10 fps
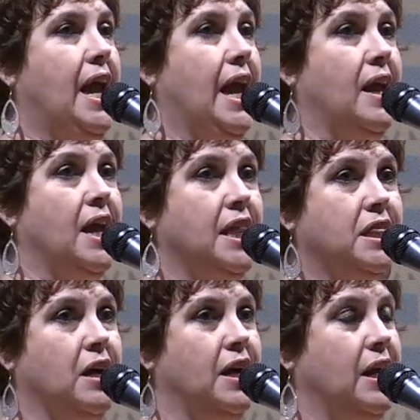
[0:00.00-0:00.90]
and I
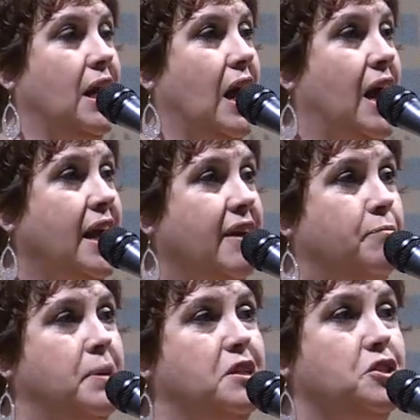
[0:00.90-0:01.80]
thought, I
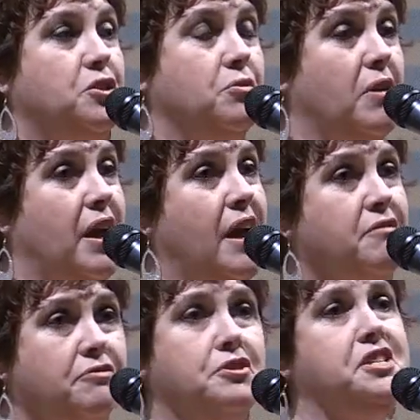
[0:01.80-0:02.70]
have been to
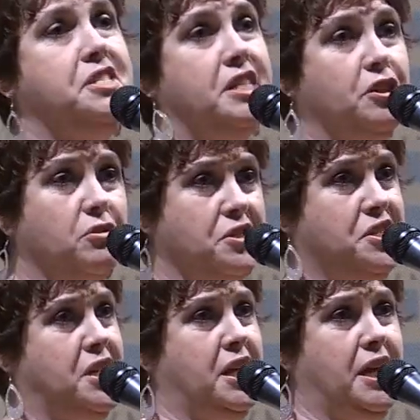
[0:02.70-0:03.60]
every single
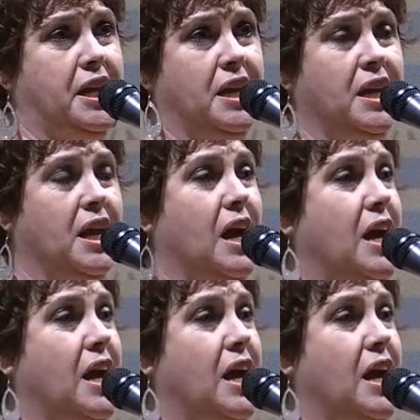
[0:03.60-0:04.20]
city